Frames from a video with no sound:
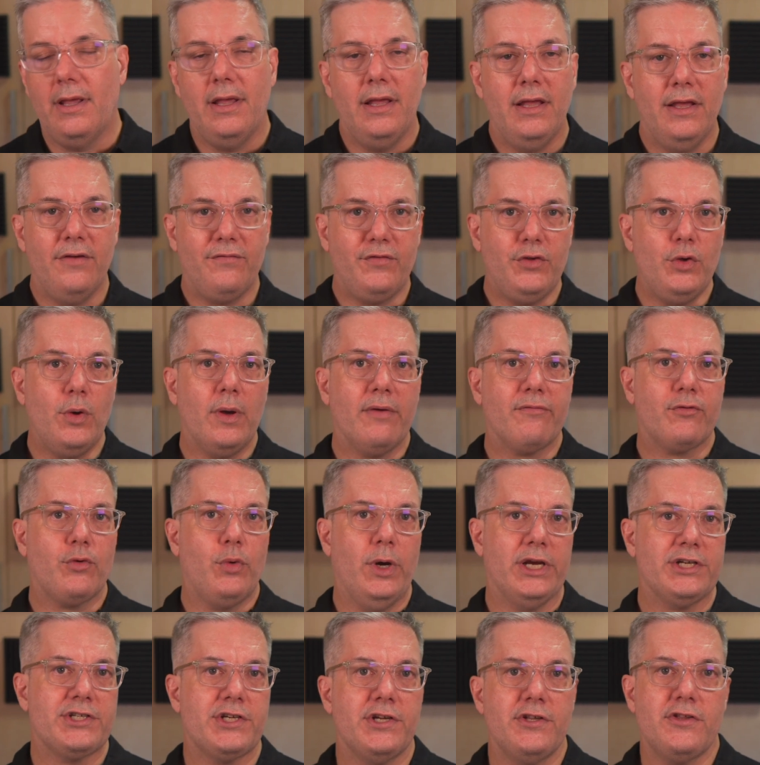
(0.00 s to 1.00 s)
If you have
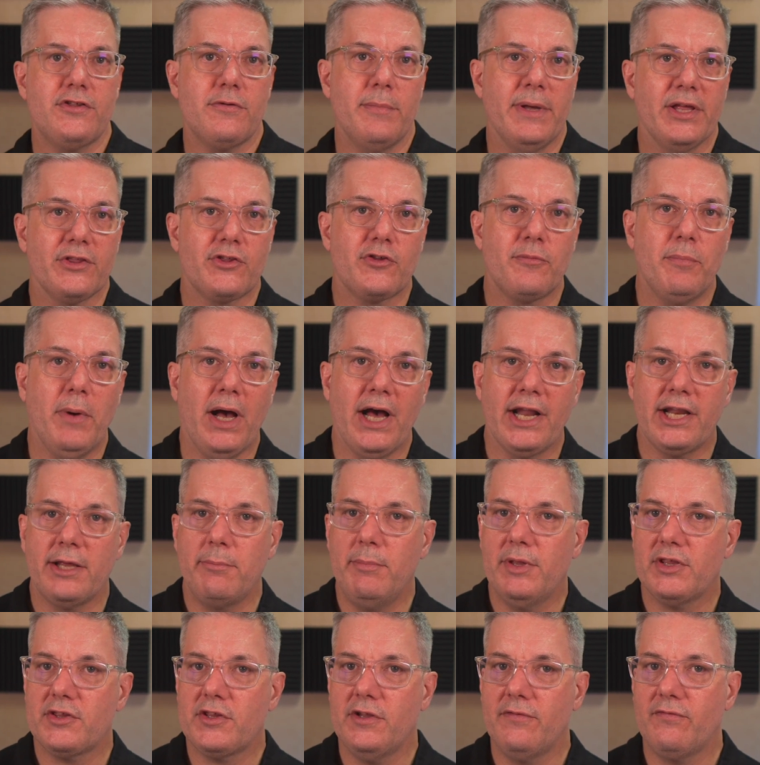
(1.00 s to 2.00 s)
questions about spotting
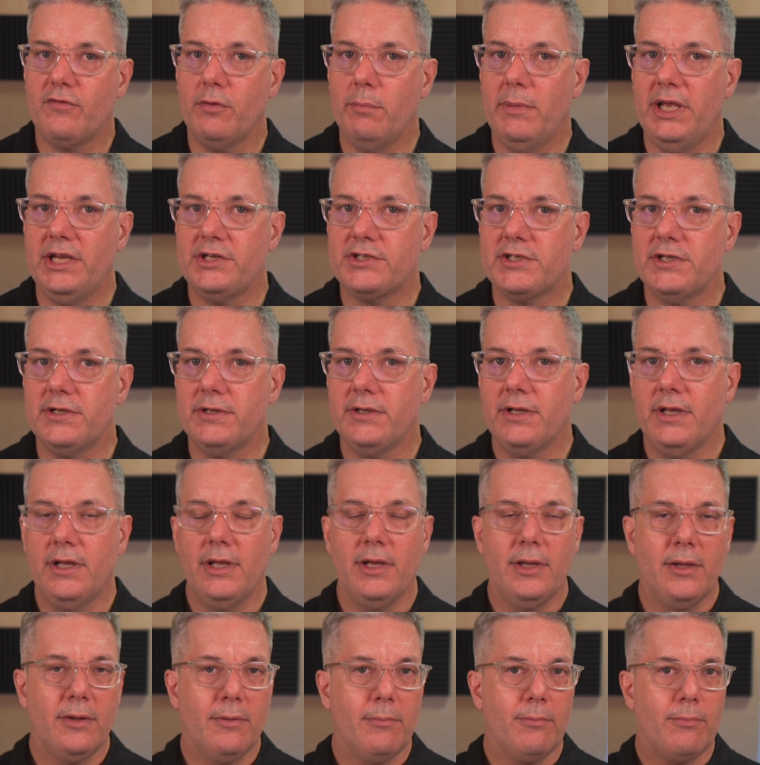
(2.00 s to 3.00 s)
misinformation,
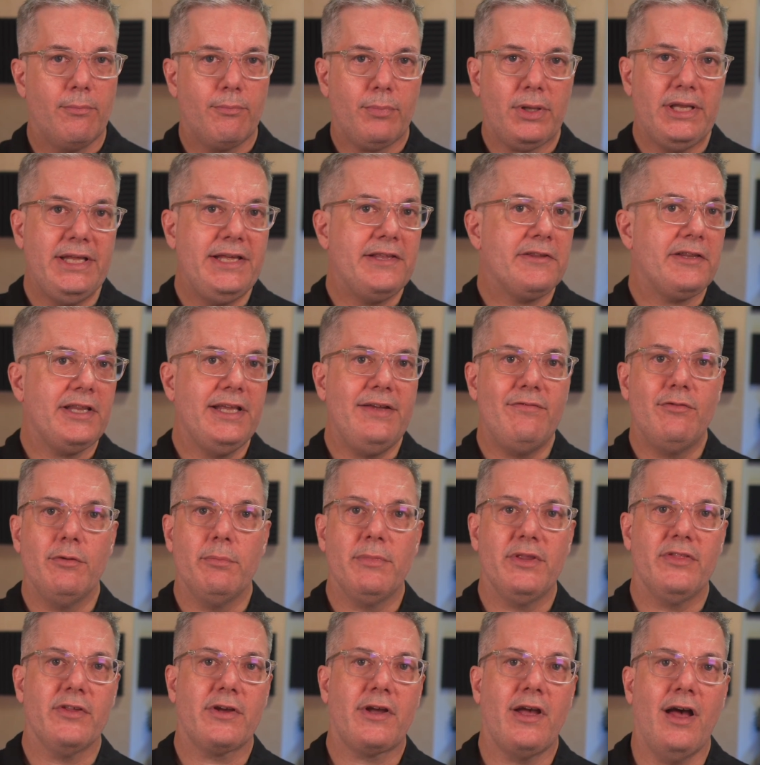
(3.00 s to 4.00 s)
please leave them
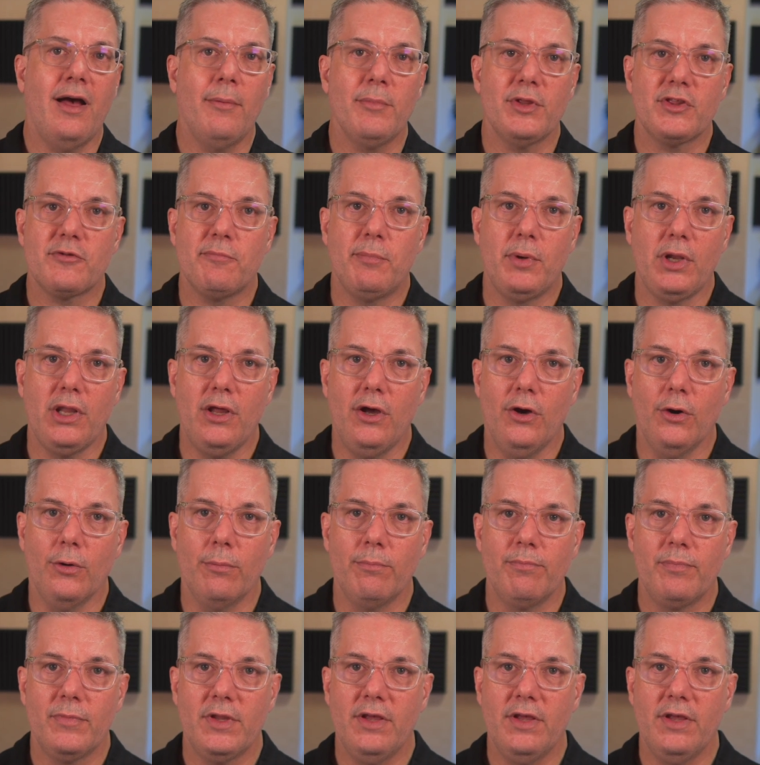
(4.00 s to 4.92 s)
in the comments below.